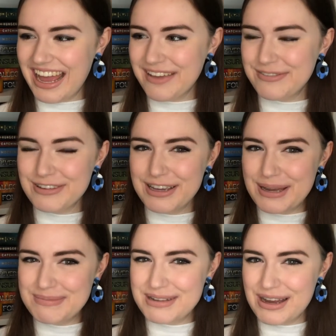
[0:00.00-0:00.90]
I feel like
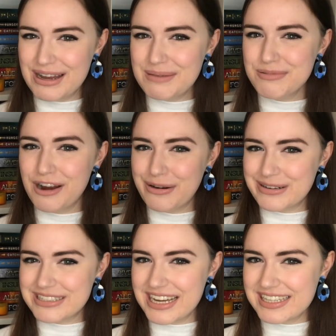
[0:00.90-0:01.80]
I'm not
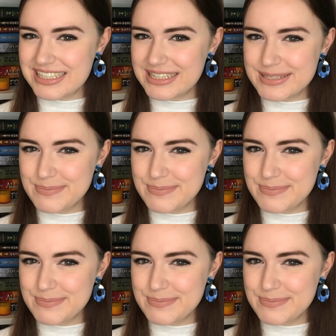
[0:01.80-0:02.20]
prioritizing this